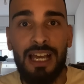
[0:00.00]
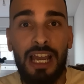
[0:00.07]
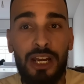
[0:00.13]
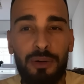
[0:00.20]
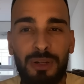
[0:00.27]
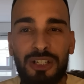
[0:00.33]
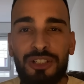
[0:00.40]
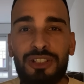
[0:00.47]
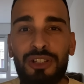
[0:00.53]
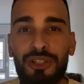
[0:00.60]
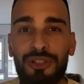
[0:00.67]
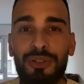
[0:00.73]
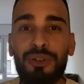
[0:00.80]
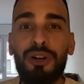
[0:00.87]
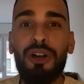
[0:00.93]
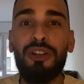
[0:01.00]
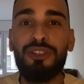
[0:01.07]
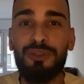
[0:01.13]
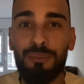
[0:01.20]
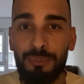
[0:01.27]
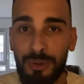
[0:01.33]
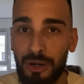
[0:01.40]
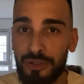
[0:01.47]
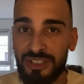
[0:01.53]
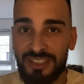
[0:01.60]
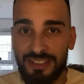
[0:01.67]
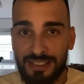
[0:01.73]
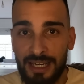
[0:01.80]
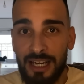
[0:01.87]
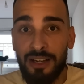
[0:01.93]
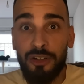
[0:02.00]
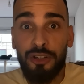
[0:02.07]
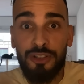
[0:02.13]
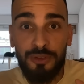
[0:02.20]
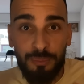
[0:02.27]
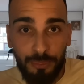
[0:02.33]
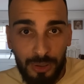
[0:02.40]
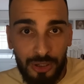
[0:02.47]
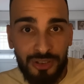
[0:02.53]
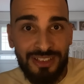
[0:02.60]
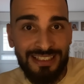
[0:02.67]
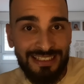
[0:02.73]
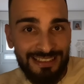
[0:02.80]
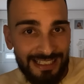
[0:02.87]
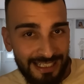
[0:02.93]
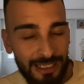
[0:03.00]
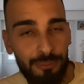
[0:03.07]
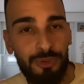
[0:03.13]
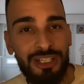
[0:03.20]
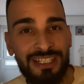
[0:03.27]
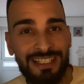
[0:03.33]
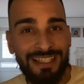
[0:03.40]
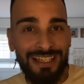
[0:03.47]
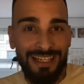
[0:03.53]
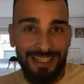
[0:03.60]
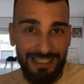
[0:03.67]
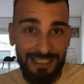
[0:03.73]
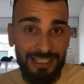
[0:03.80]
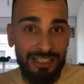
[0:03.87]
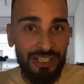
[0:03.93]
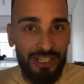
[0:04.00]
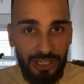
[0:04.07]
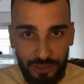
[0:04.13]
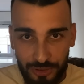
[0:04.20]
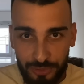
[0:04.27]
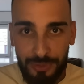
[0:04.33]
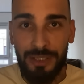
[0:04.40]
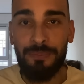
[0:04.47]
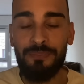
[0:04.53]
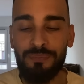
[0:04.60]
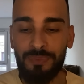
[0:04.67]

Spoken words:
I will show you a sports star, a sport celebrity in the country.